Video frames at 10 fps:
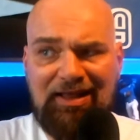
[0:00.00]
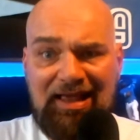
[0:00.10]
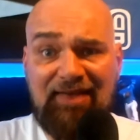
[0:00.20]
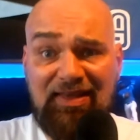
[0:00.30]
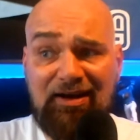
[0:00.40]

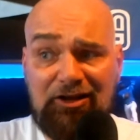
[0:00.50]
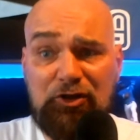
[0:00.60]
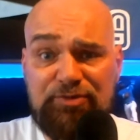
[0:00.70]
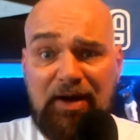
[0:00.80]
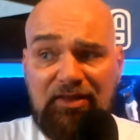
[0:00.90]
And that includes,
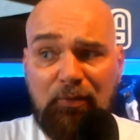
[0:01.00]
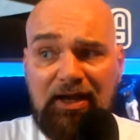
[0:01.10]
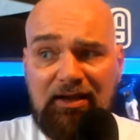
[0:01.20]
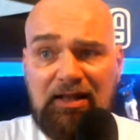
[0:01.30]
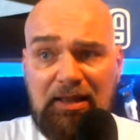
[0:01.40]
by the way,
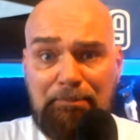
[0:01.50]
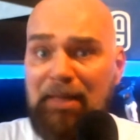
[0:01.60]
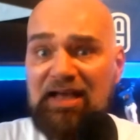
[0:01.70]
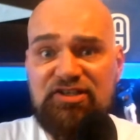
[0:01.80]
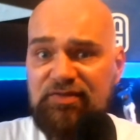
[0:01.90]

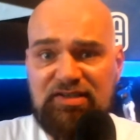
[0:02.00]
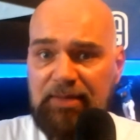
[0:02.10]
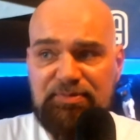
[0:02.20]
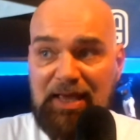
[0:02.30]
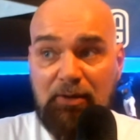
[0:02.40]
massive steps
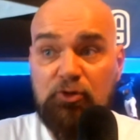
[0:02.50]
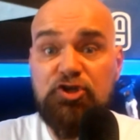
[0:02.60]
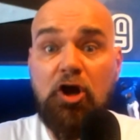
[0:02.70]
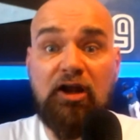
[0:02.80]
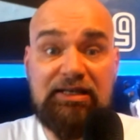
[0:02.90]
backwards
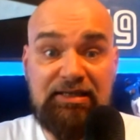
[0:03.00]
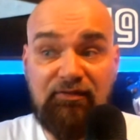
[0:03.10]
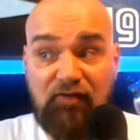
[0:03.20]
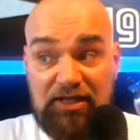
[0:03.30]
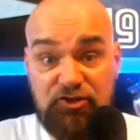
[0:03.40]
on
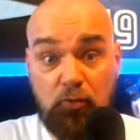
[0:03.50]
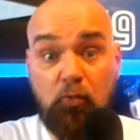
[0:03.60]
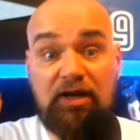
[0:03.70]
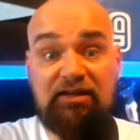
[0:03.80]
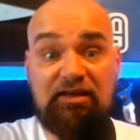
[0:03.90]
defense when
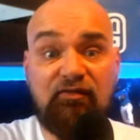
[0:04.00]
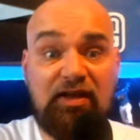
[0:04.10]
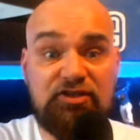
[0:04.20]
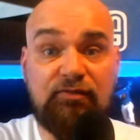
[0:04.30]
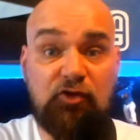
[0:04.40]
a
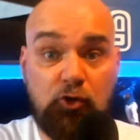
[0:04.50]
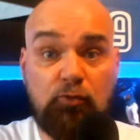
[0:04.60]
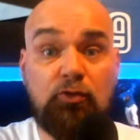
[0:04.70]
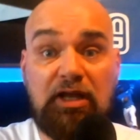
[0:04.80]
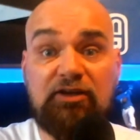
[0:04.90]
defensive guru
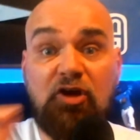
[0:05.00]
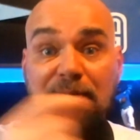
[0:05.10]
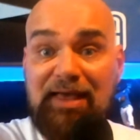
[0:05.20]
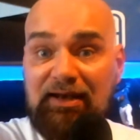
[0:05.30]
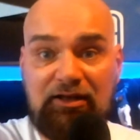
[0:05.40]
like Don
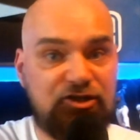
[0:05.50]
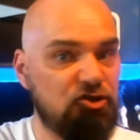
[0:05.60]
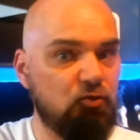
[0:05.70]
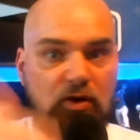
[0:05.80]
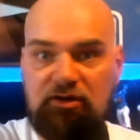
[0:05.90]
Mattingly just
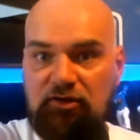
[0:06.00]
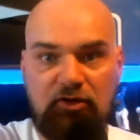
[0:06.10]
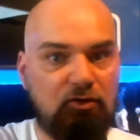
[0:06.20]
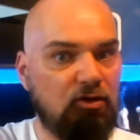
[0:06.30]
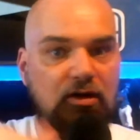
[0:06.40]
walked in the
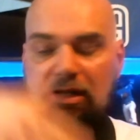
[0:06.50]
door.